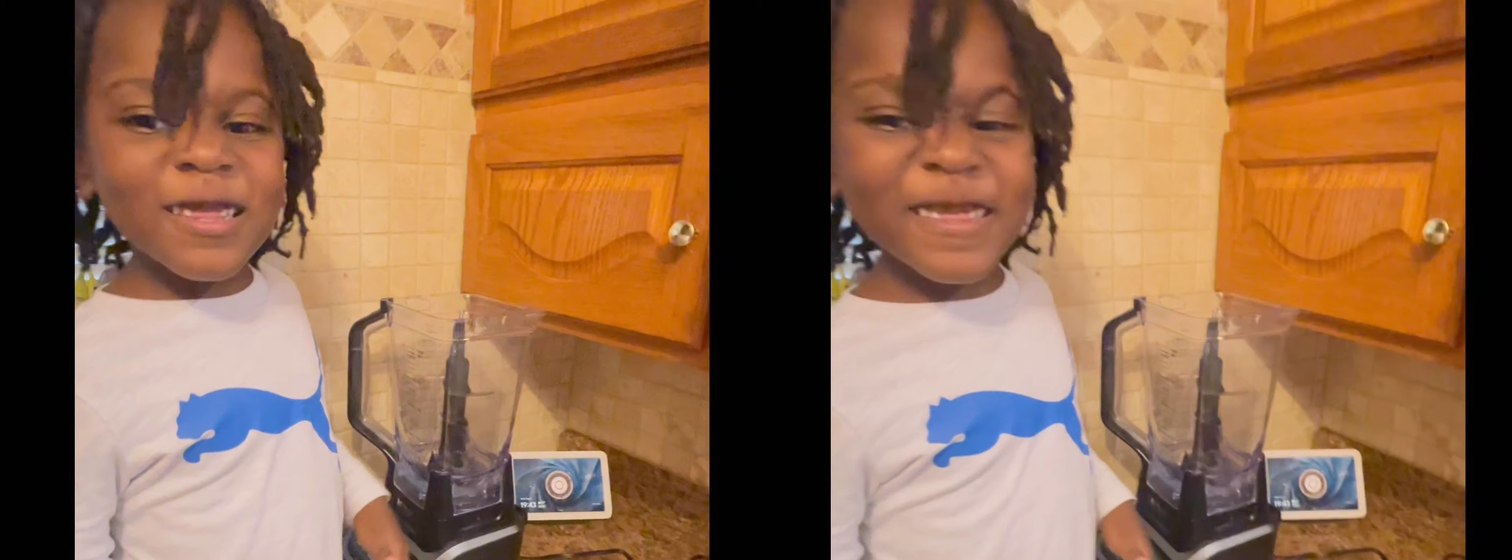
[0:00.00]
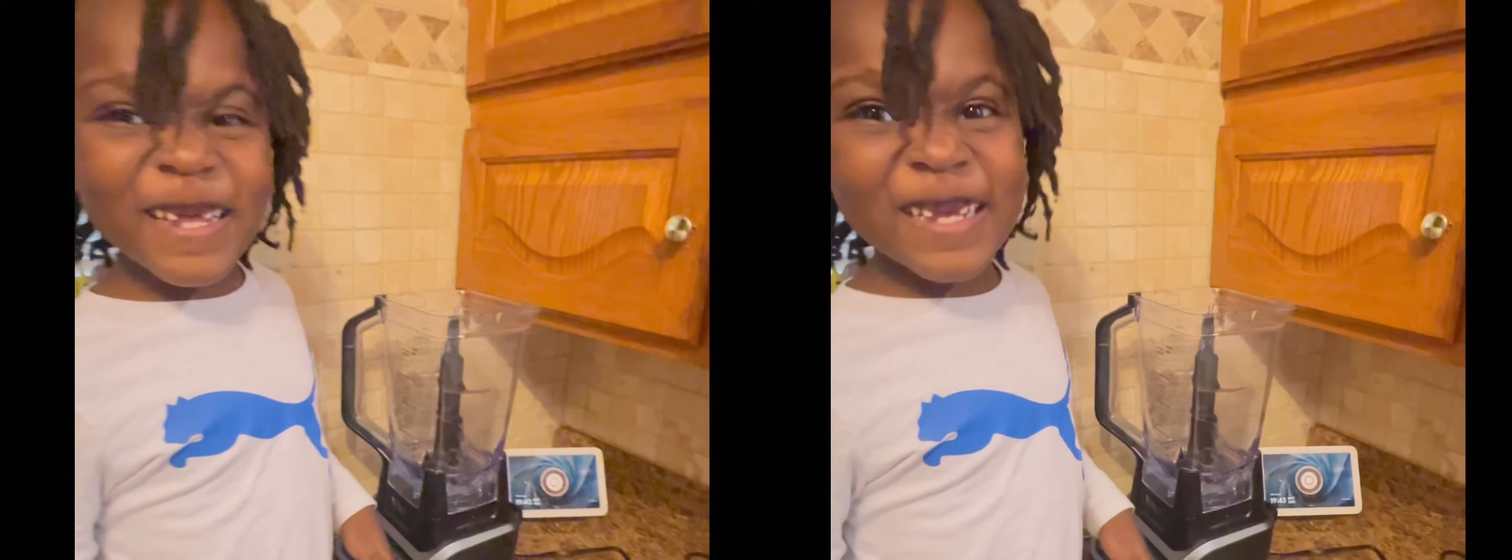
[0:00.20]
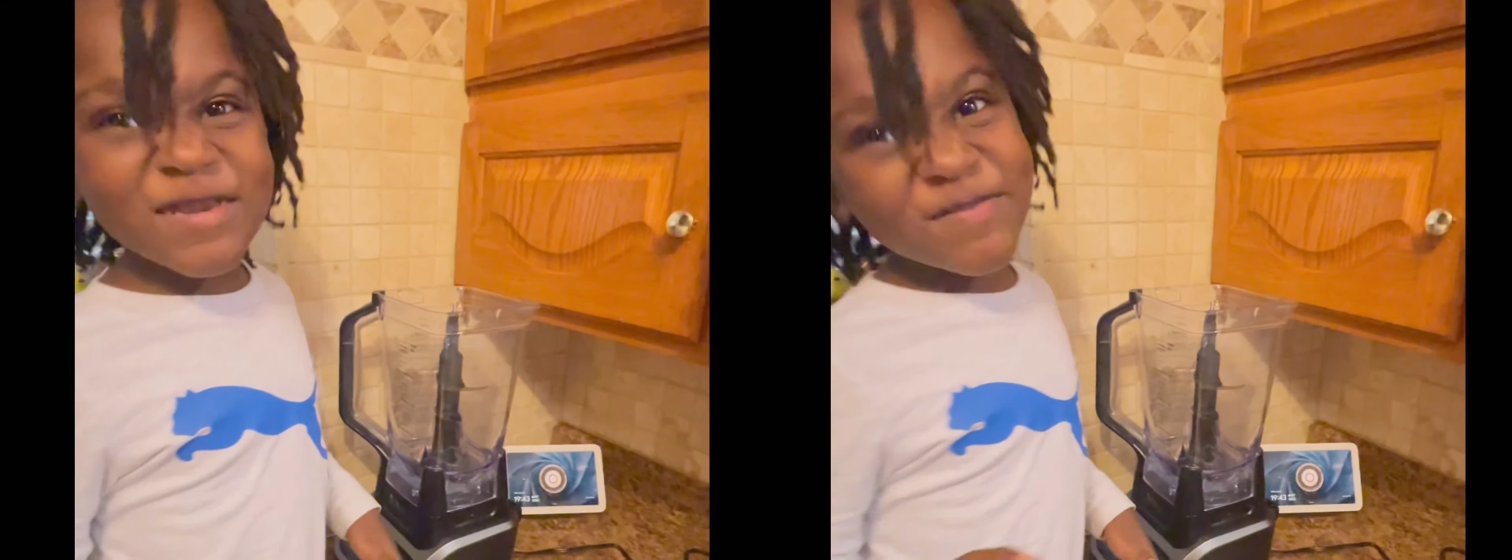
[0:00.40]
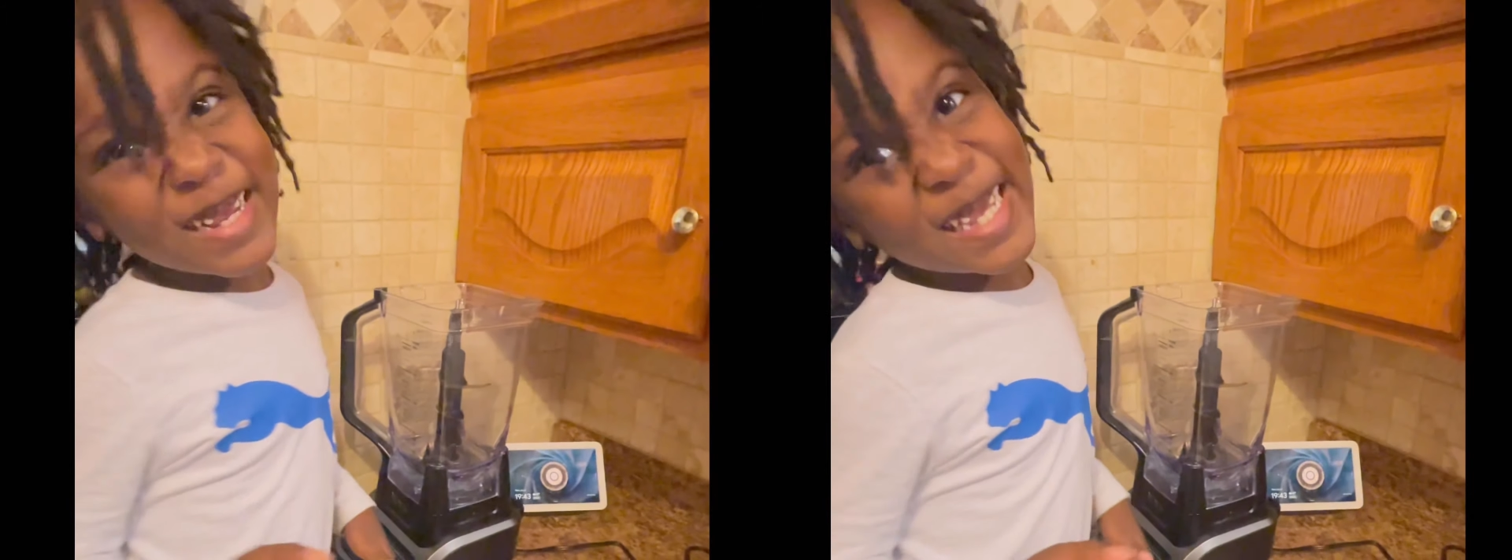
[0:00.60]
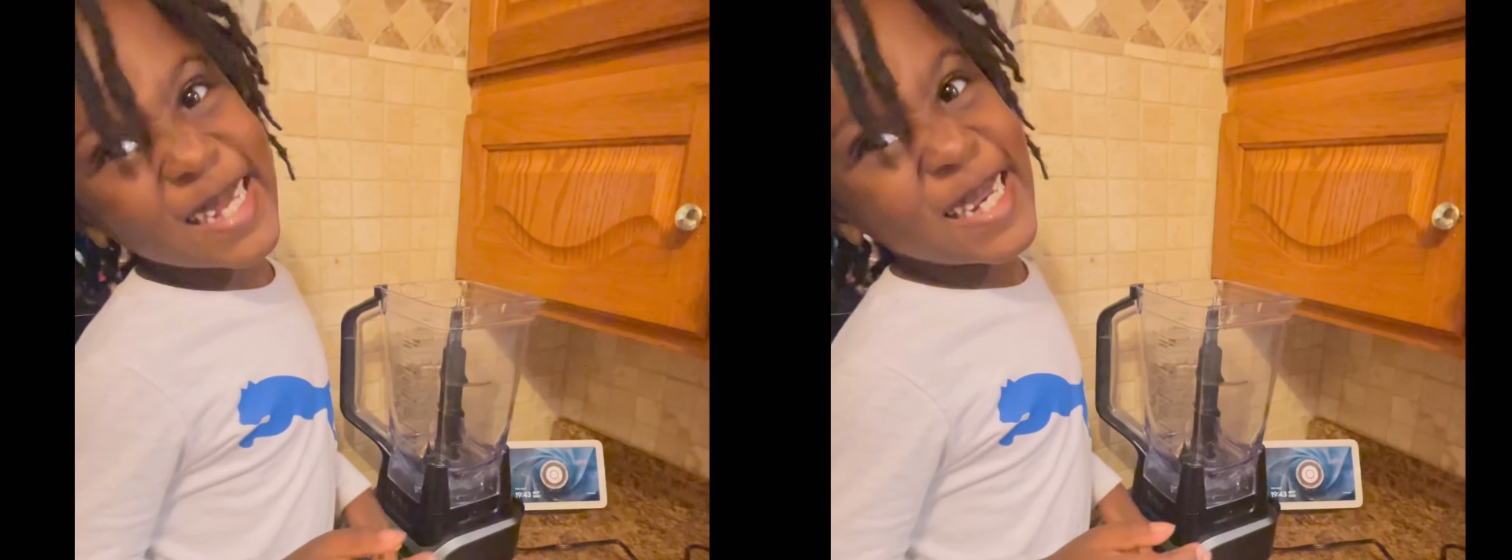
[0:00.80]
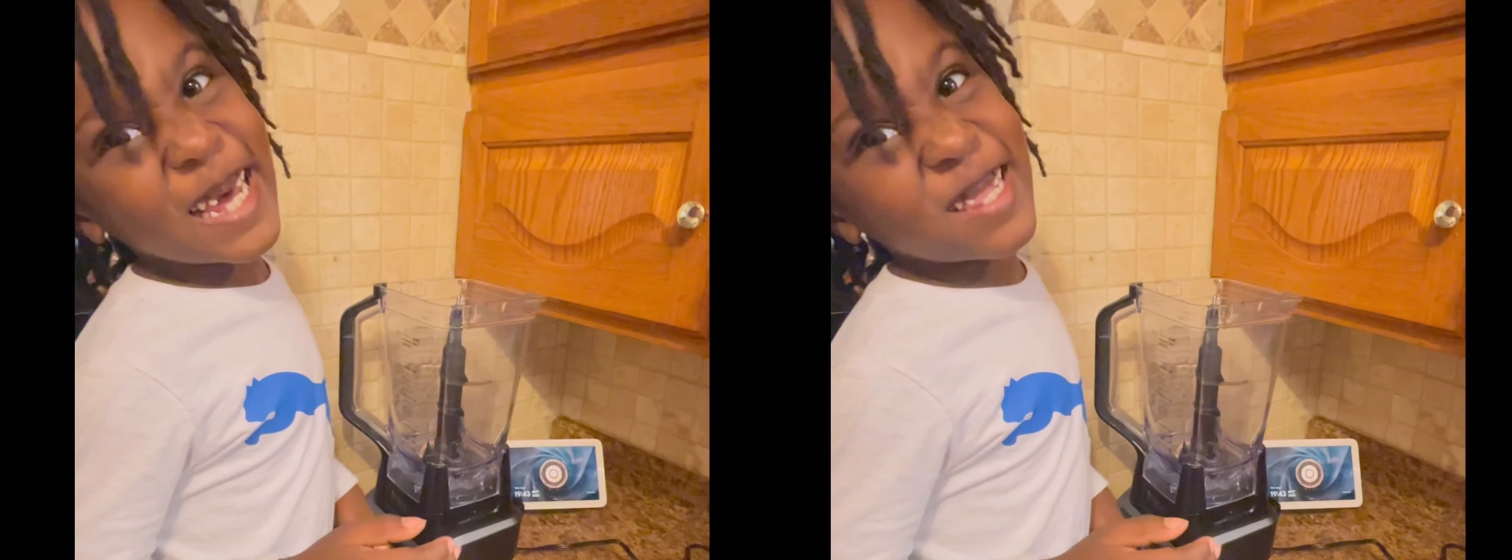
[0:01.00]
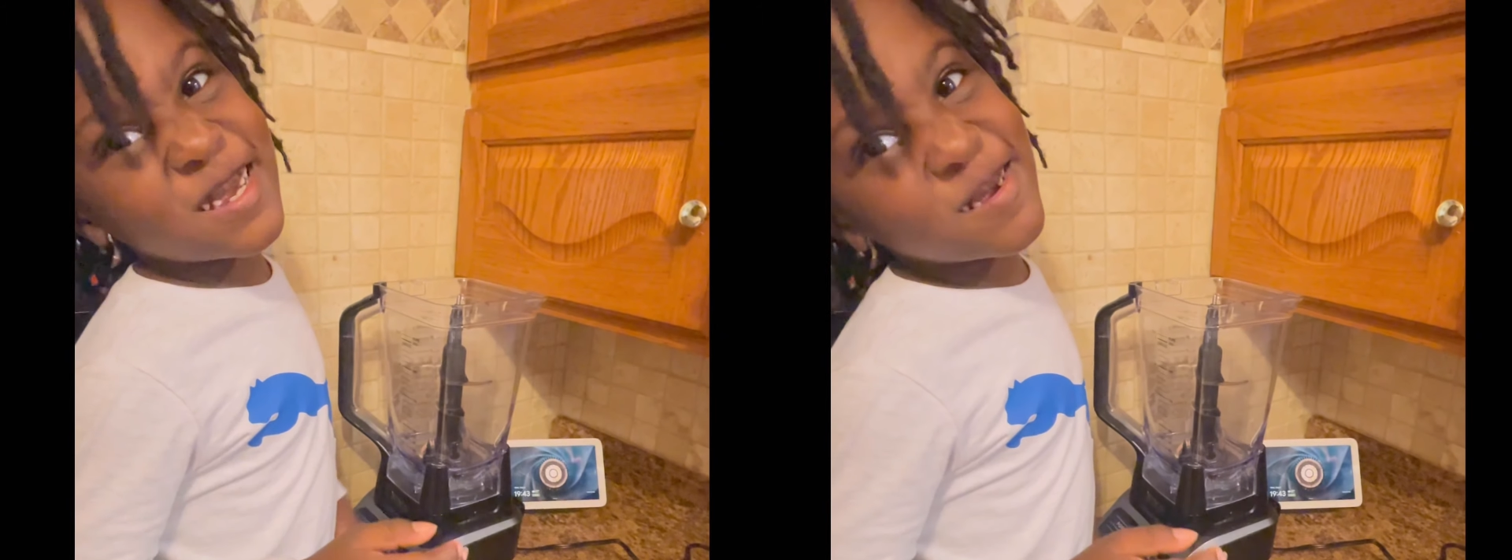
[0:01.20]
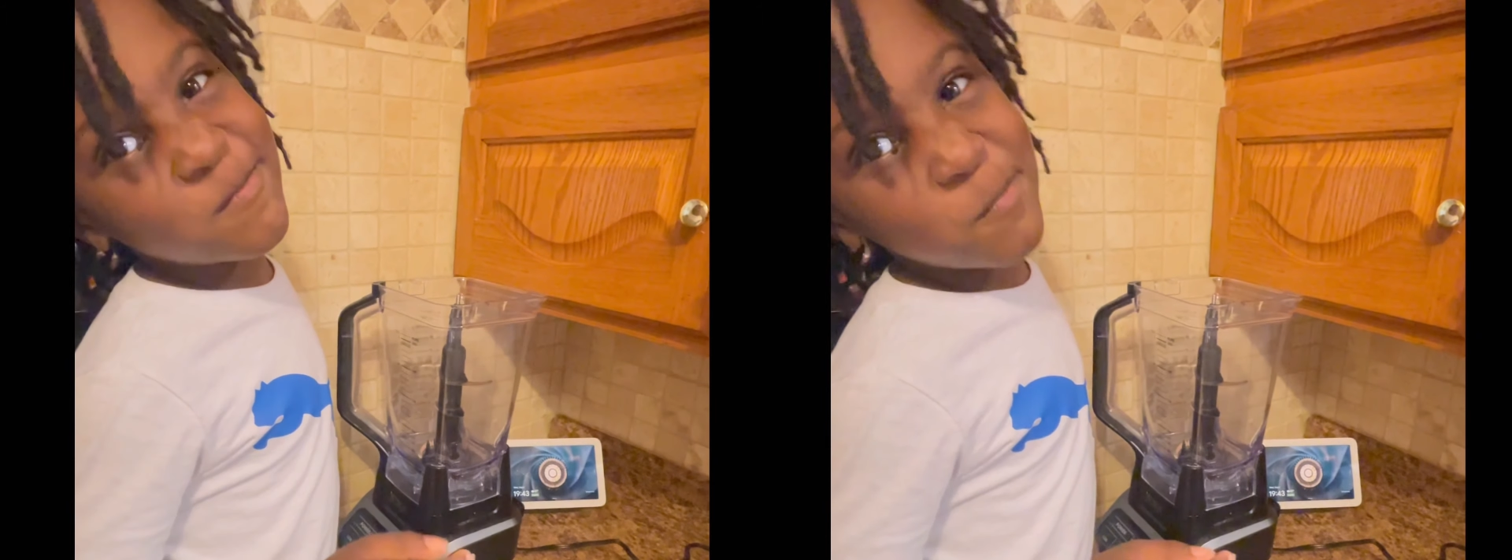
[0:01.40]
Let's make
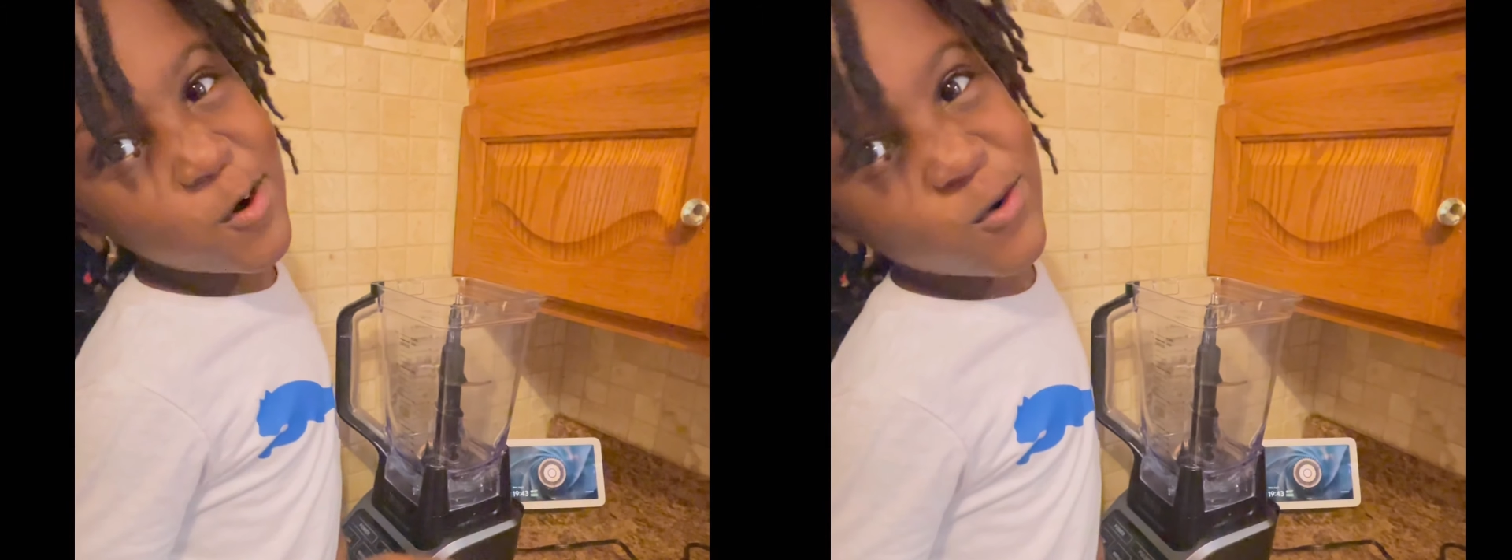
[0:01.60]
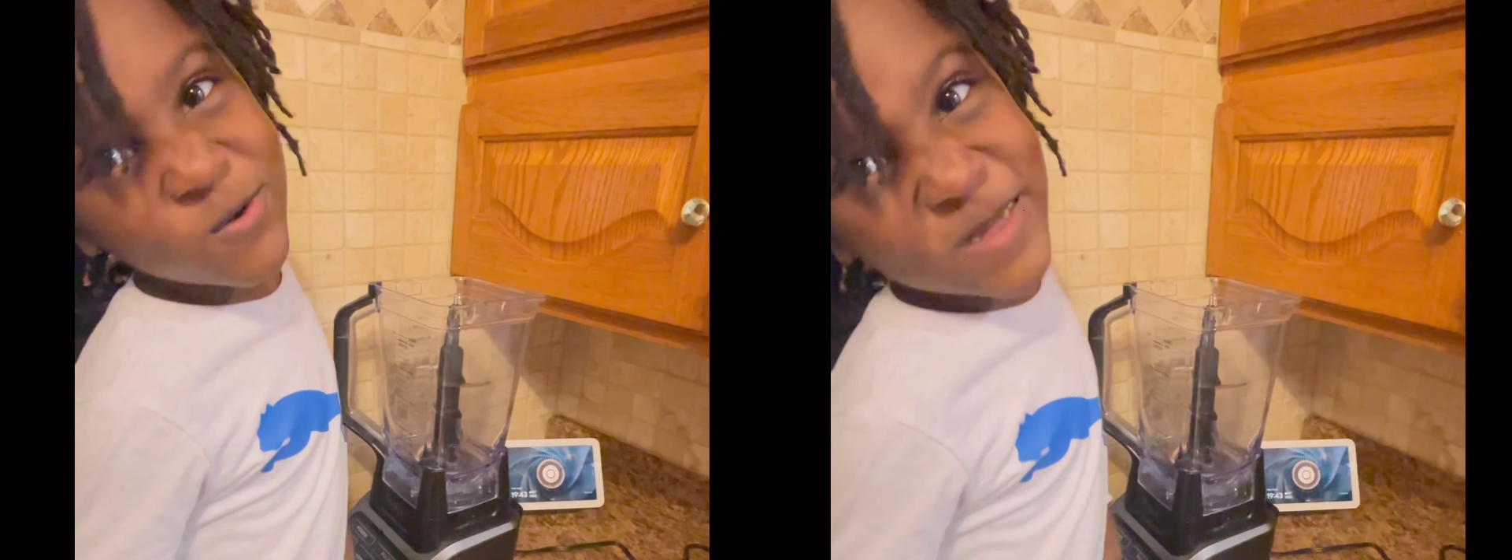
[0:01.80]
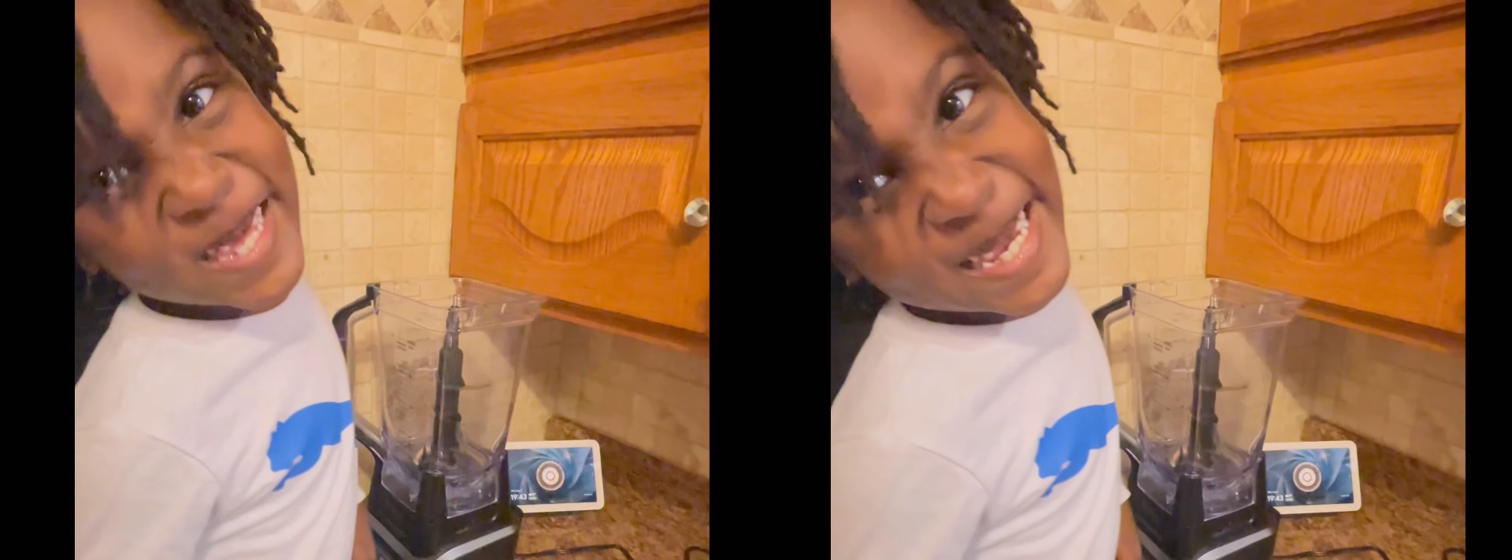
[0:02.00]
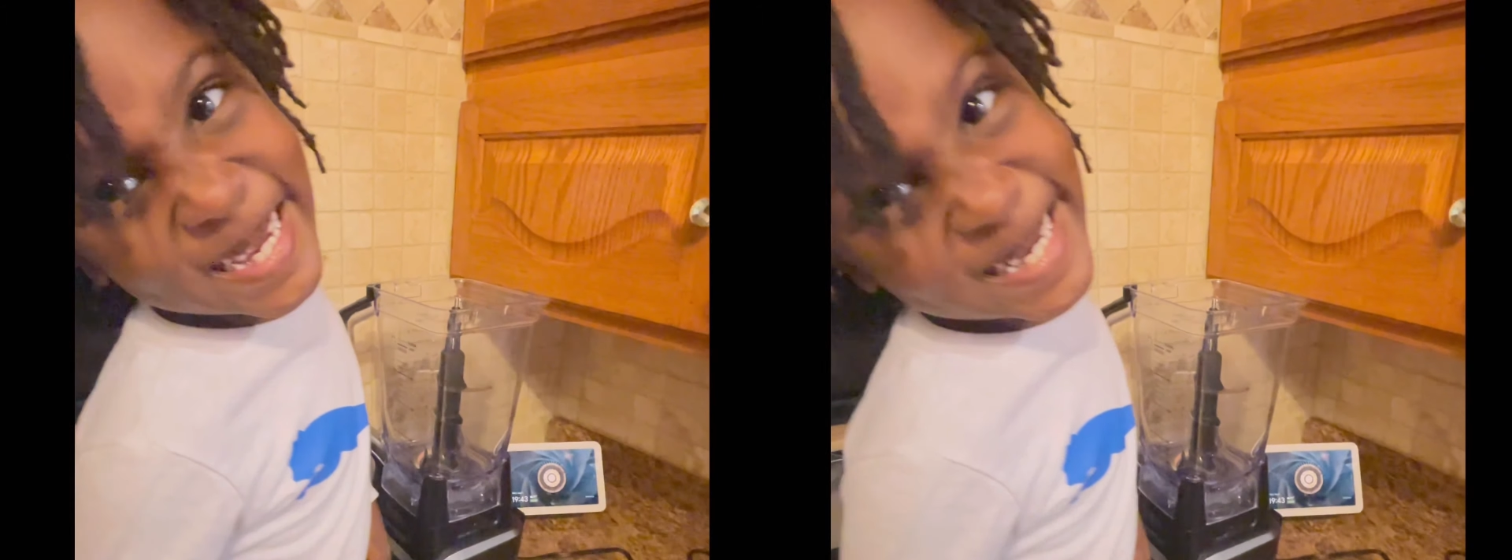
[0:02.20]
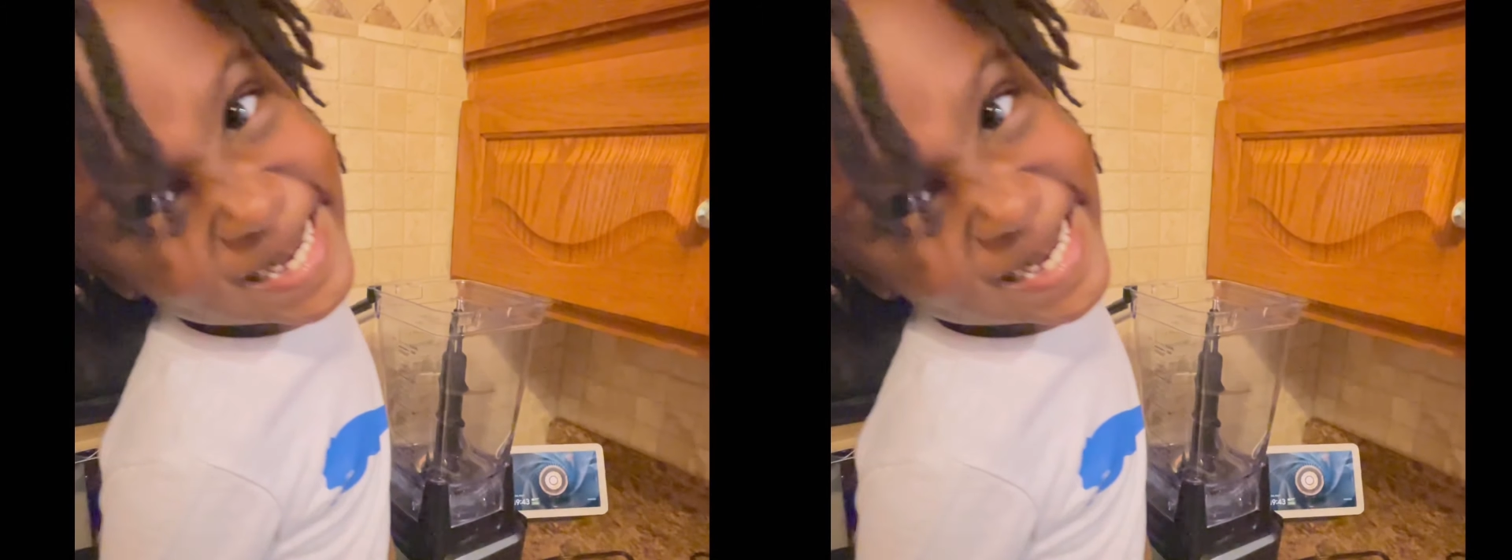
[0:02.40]
another smoothie.